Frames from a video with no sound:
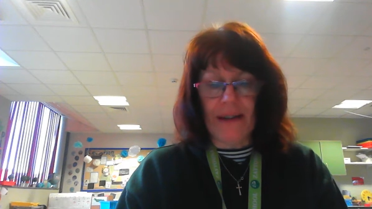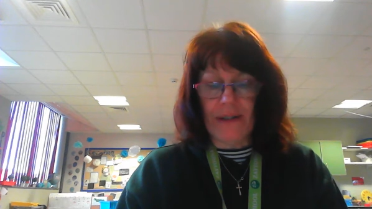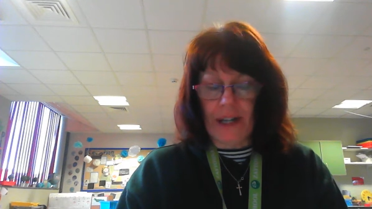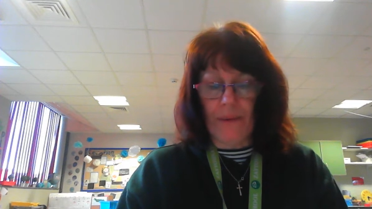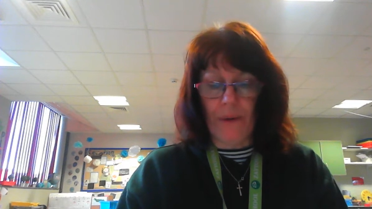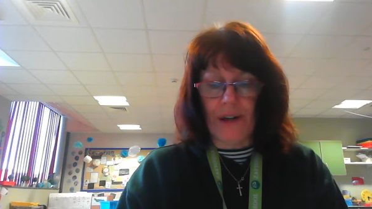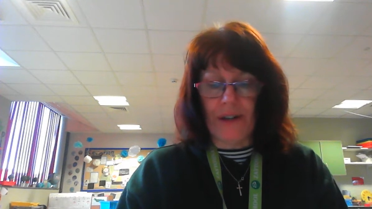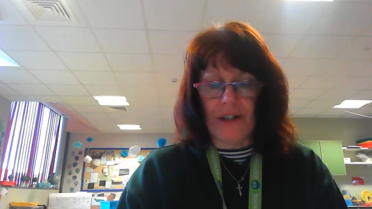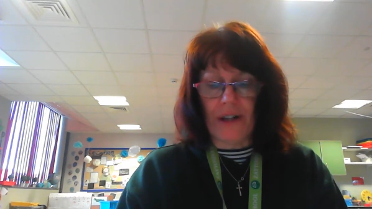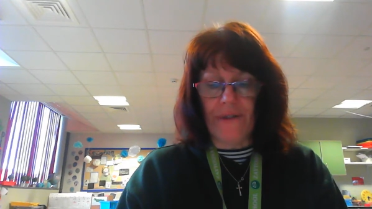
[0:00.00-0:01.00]
to see what we
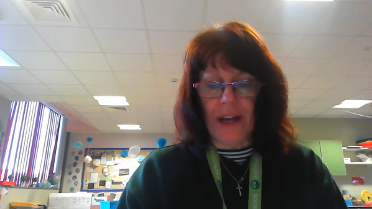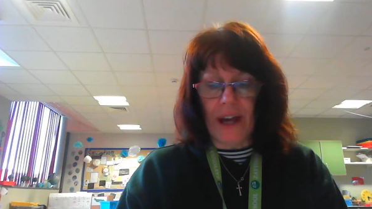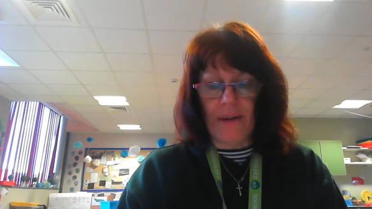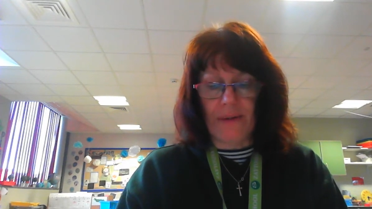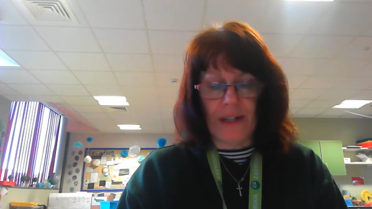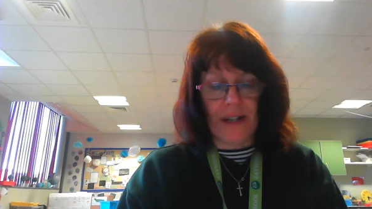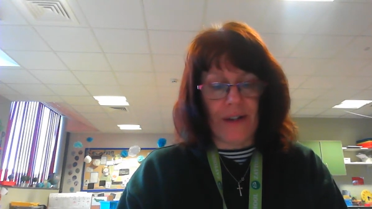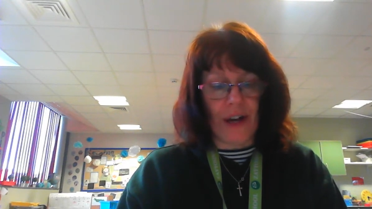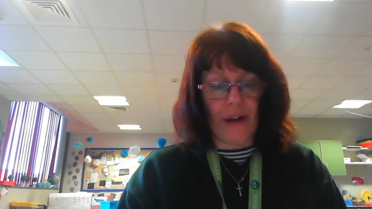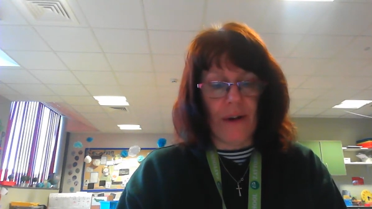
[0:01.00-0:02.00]
could do for you, said
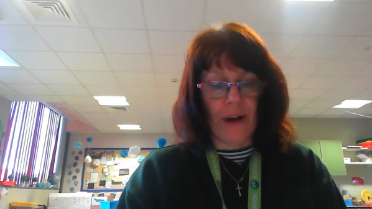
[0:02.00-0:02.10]
Joe.